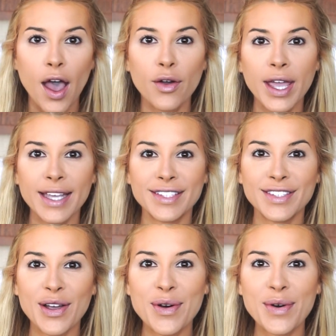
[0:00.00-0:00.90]
Okay,
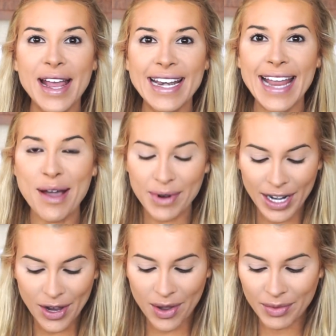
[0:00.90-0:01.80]
so now we're
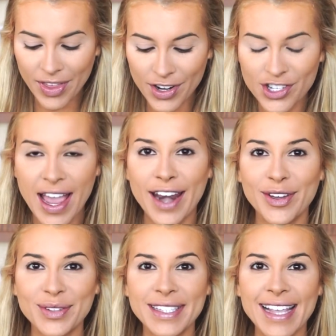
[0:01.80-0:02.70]
gonna go in with our
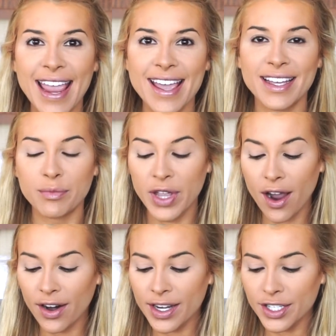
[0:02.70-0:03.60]
shadows, and we
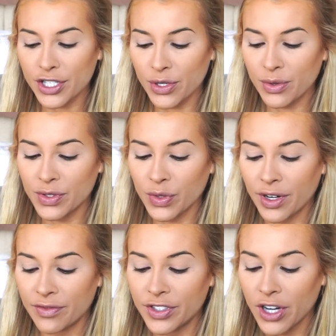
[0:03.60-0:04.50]
are gonna do
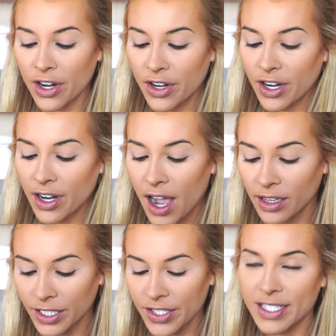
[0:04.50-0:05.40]
sort of darker
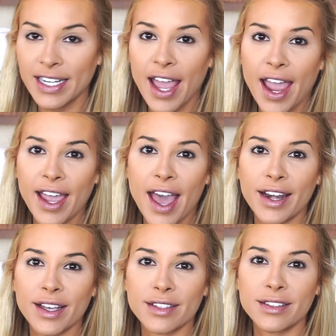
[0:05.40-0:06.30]
colors today
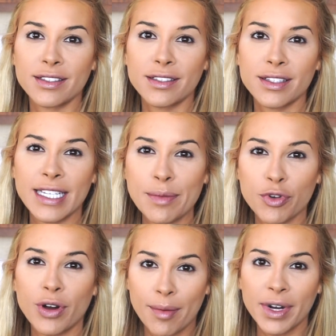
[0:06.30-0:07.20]
and a
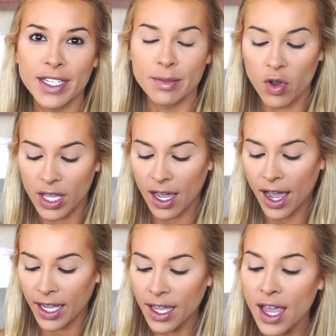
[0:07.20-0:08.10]
deep cranberry smoky
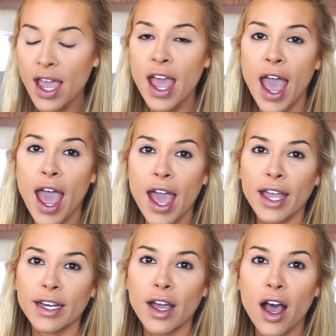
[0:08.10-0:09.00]
eye.
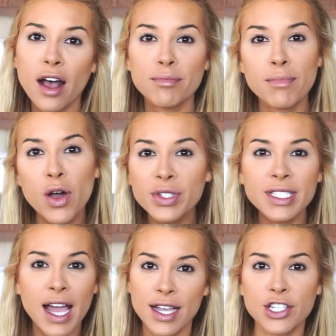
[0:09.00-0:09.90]
And
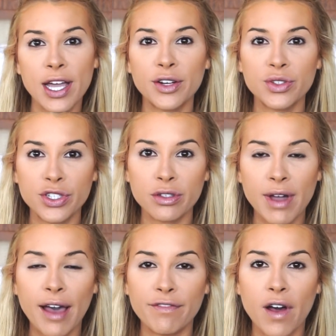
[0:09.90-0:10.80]
most eyeshadows do
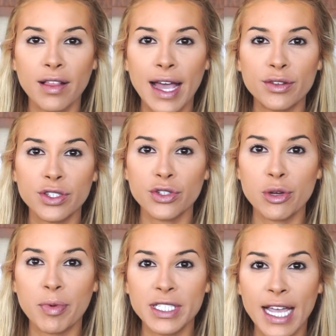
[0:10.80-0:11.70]
have fallout, so
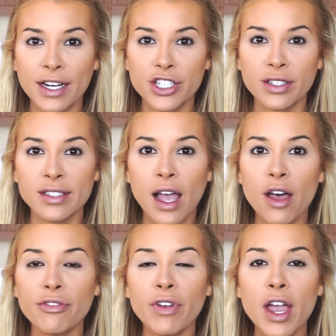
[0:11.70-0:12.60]
to protect
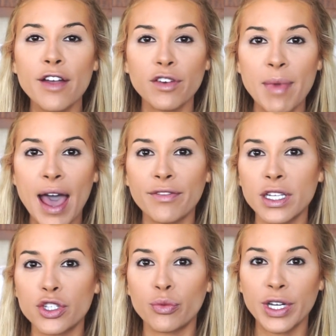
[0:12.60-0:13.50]
yourself from
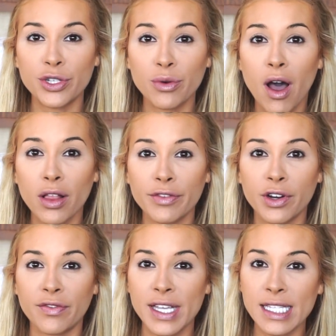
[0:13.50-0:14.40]
having to redo all of
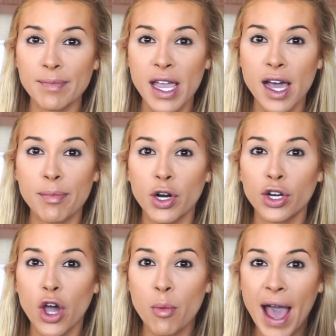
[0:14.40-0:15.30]
your face makeup or
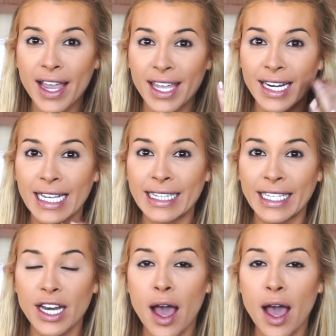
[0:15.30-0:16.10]
go back in and clean